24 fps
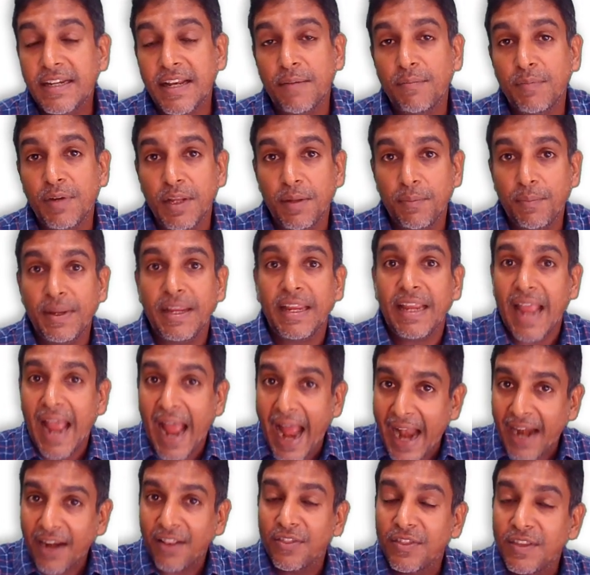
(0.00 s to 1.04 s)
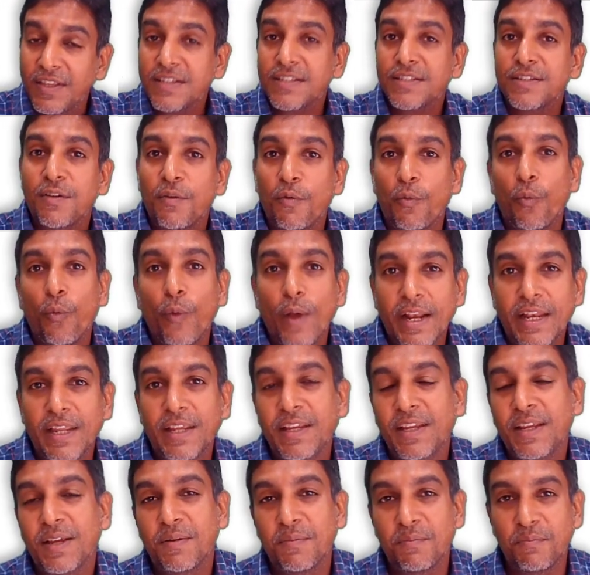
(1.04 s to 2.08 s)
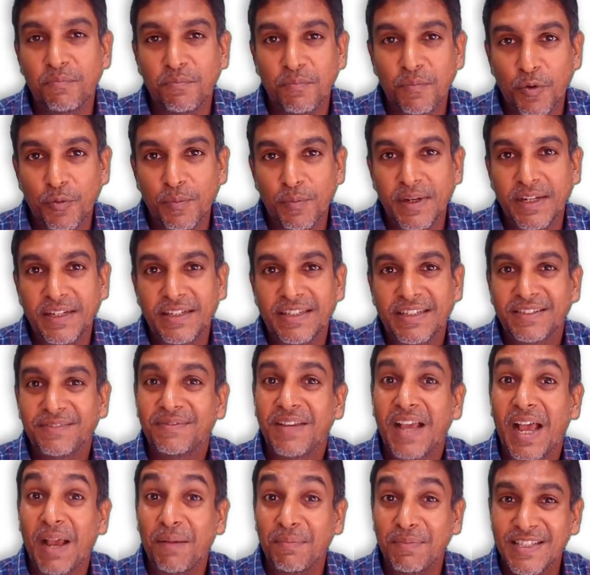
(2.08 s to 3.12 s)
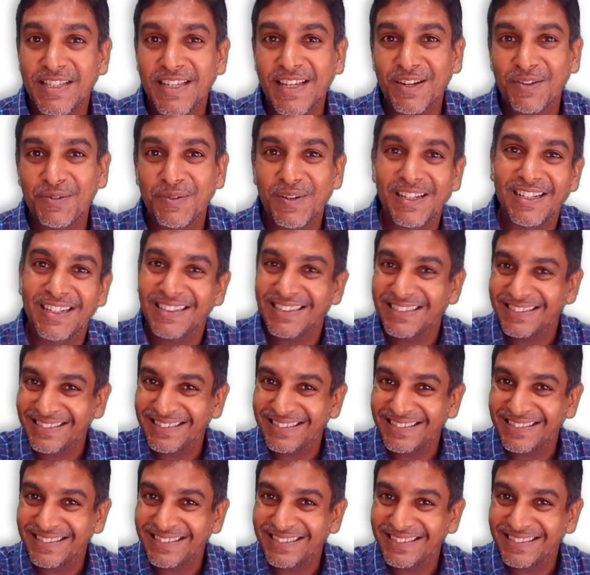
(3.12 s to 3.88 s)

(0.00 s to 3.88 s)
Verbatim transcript: TempDB at this very moment. Happy SQL!